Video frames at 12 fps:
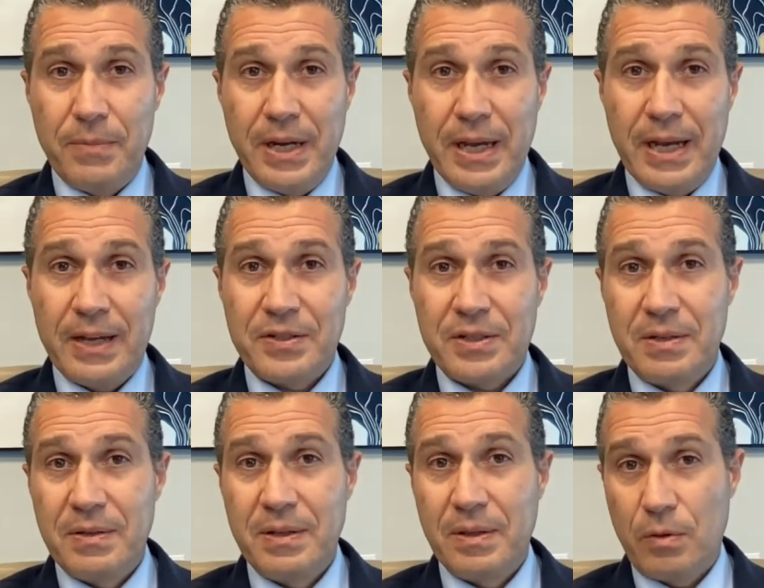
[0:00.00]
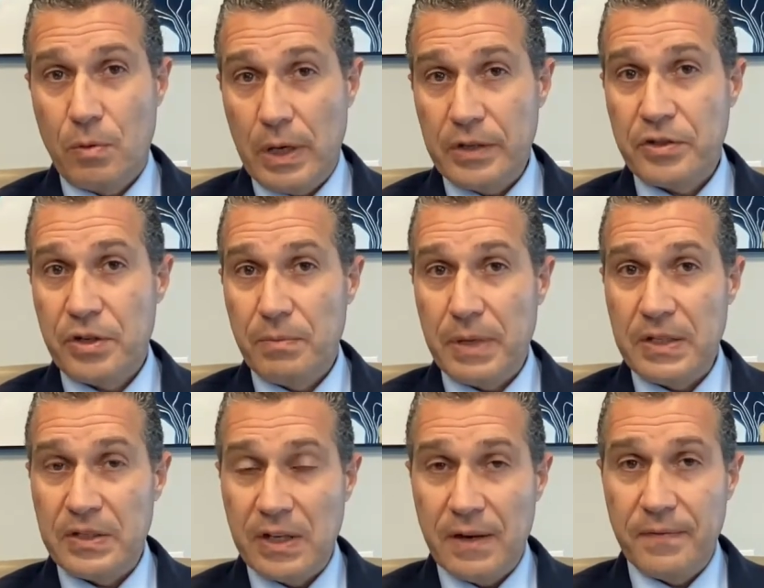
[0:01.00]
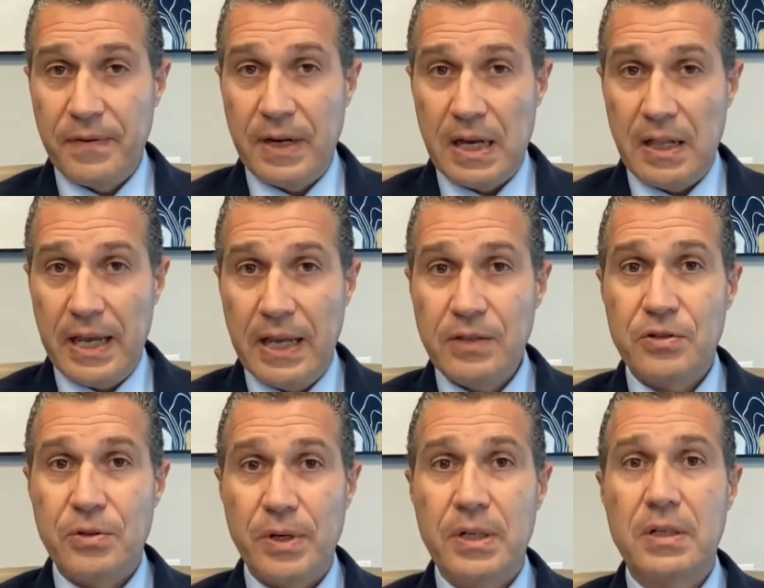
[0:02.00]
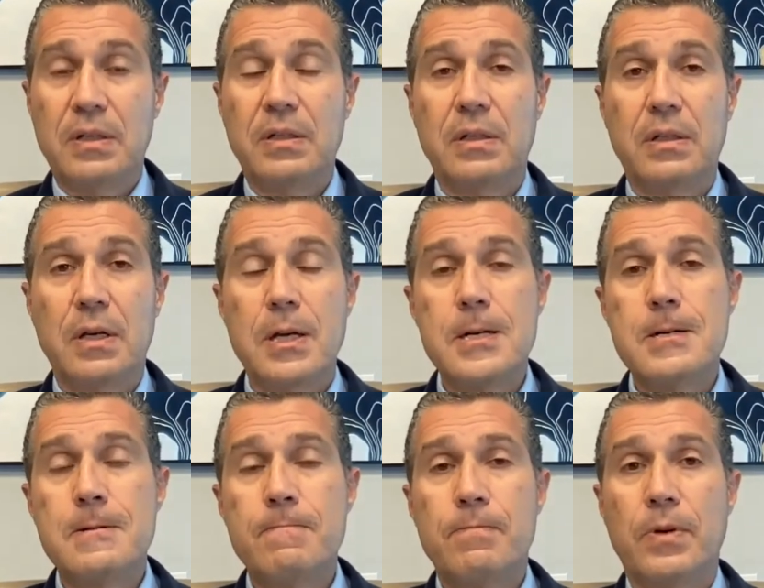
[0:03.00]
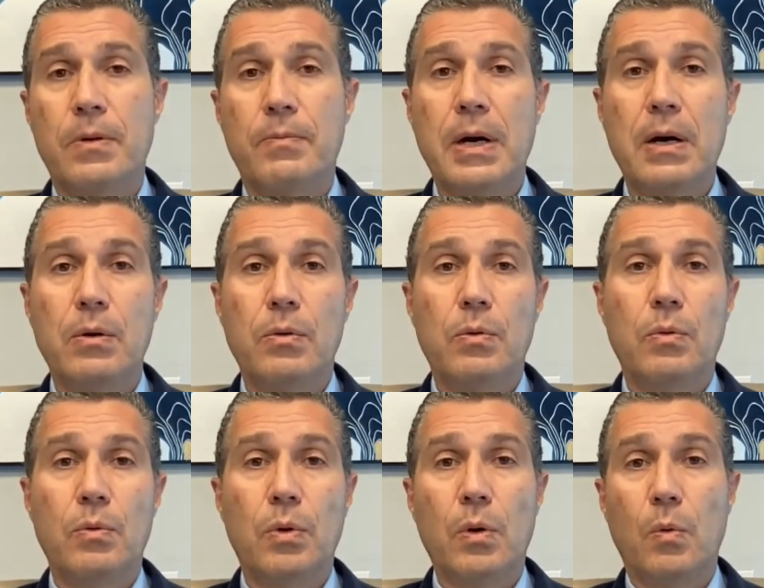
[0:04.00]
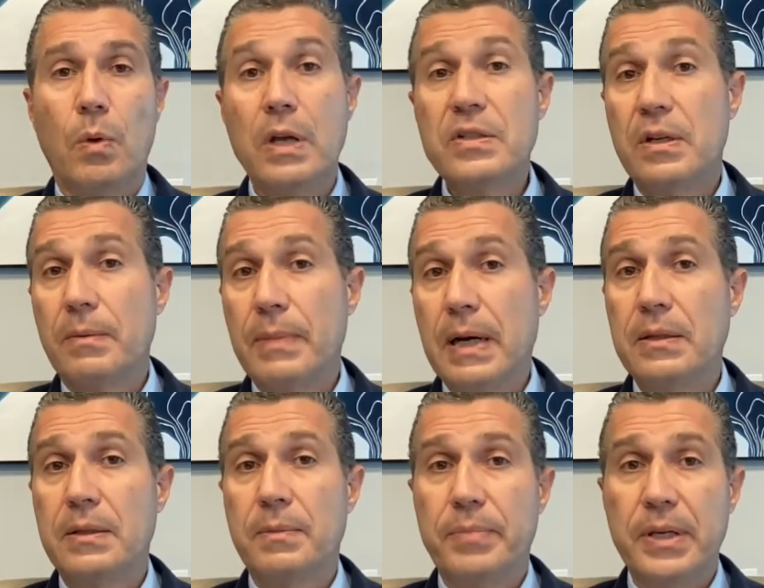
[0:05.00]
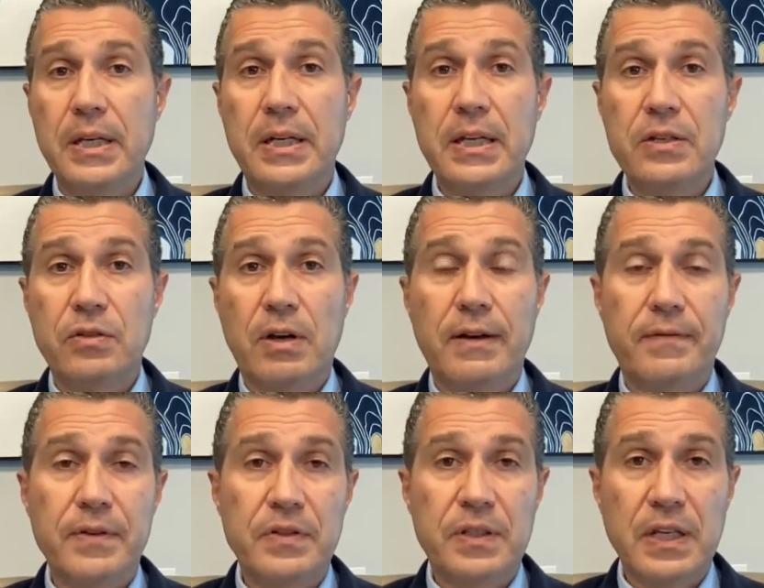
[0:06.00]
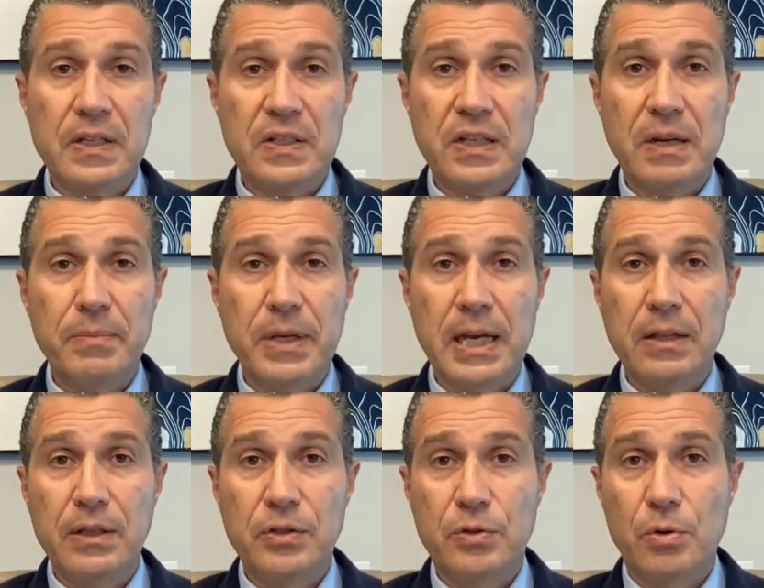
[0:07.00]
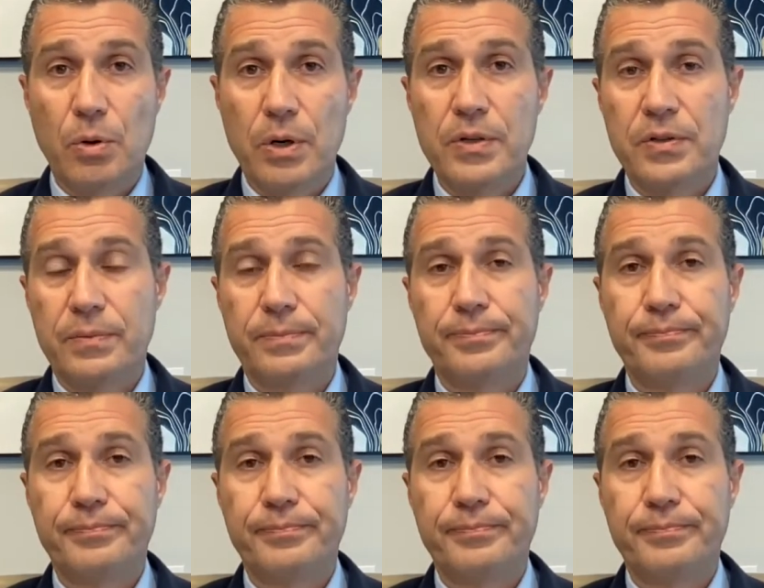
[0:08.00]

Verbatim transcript: I'm going to ask the question myself and I'll answer it um, about what was it about the PD's office that set me on this course.